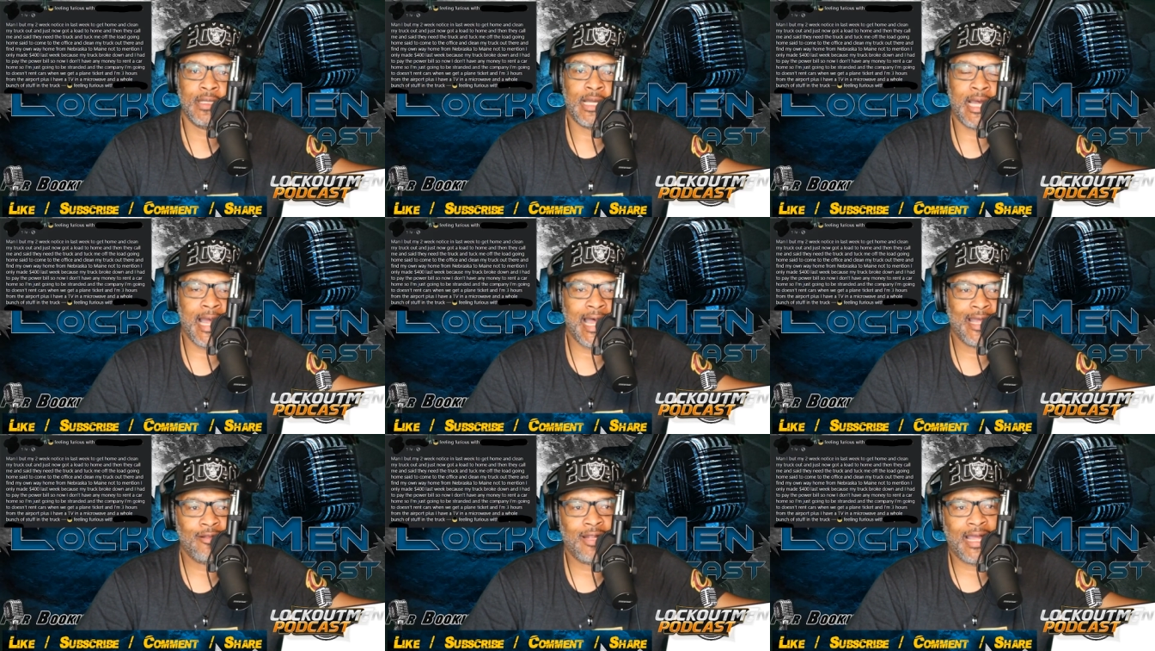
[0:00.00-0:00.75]
I,
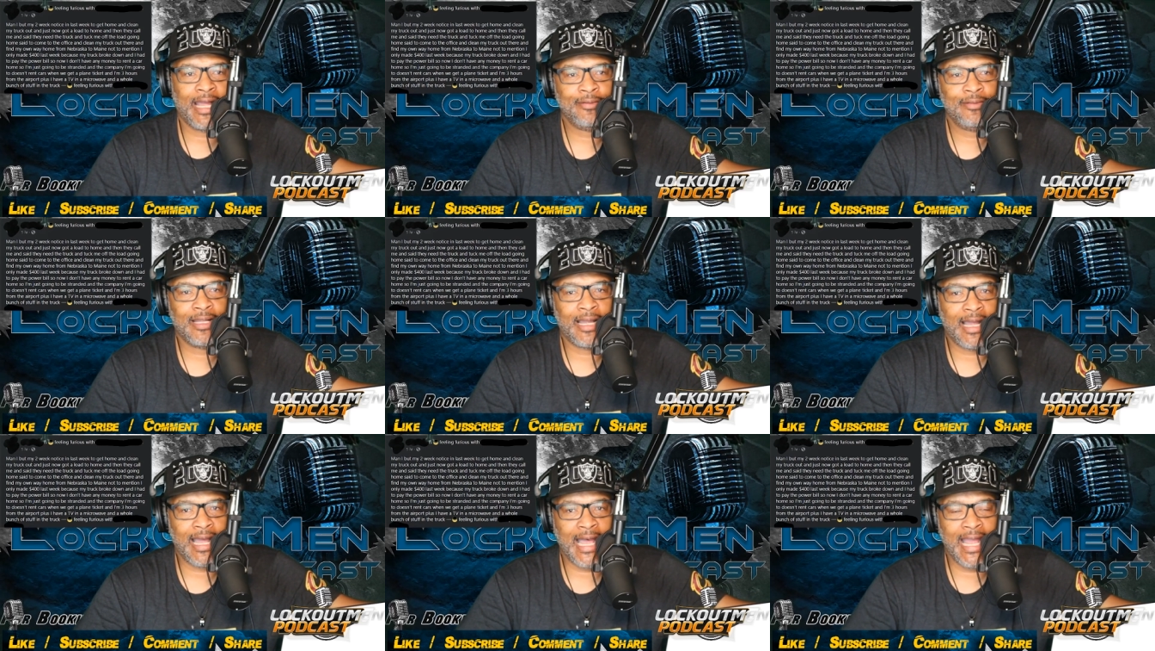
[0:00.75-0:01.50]
I, I,
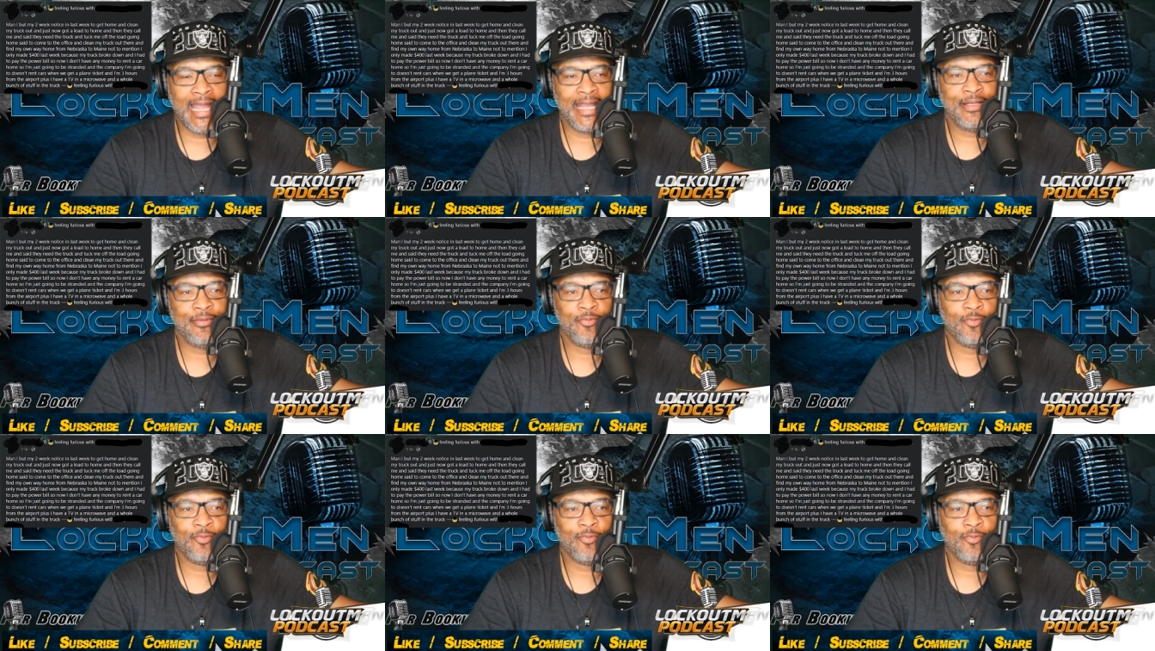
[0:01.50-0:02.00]
I